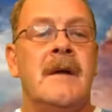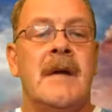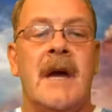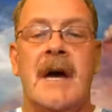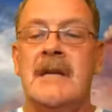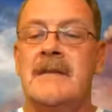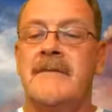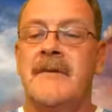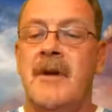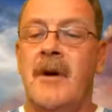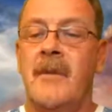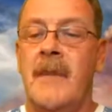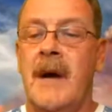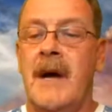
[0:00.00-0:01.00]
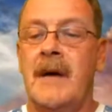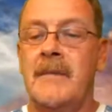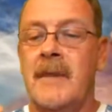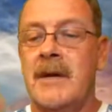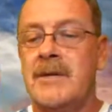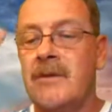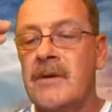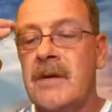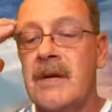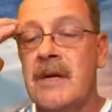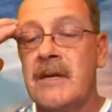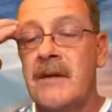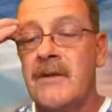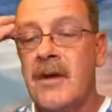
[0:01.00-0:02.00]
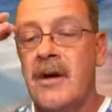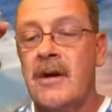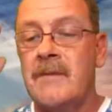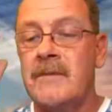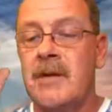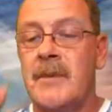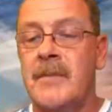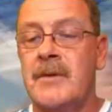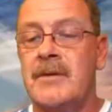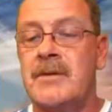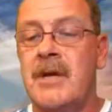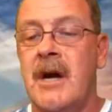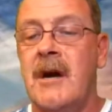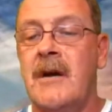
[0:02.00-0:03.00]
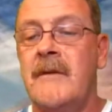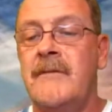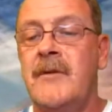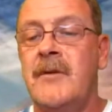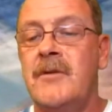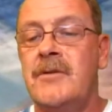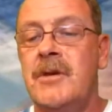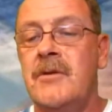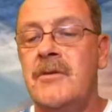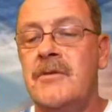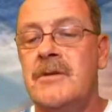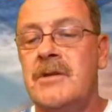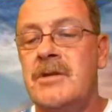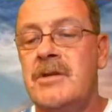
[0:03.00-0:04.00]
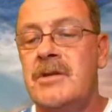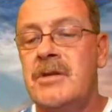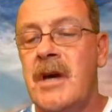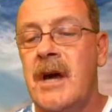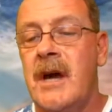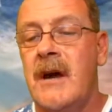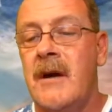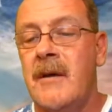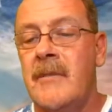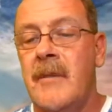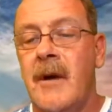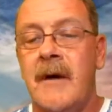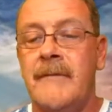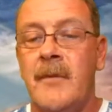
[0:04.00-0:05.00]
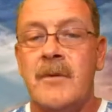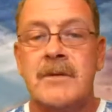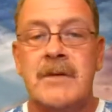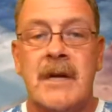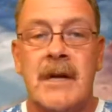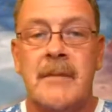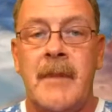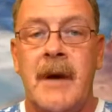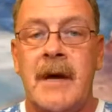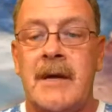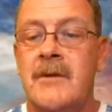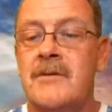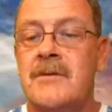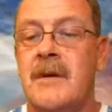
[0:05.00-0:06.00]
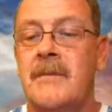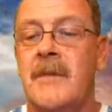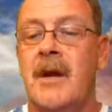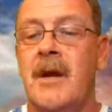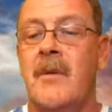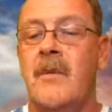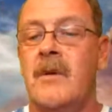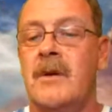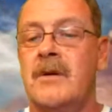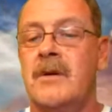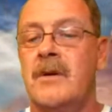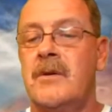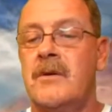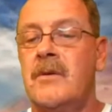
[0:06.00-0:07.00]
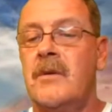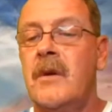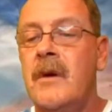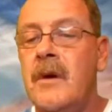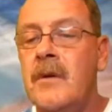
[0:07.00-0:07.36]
Guys, if you don't mind, make sure you hit the thumbs up and share if you choose to share. I'm not forcing anybody to do something they don't want to do.